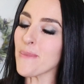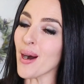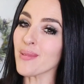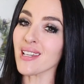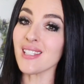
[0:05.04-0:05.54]

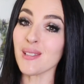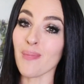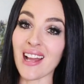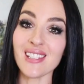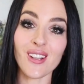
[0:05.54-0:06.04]
pumpkin
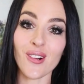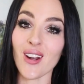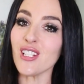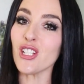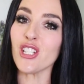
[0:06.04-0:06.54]
spice
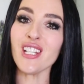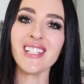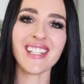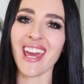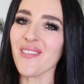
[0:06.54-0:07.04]
crunch
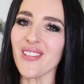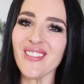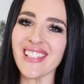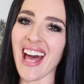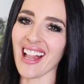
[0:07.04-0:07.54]
cheesecake fruit
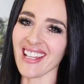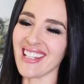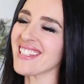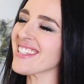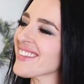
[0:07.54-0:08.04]
salad. So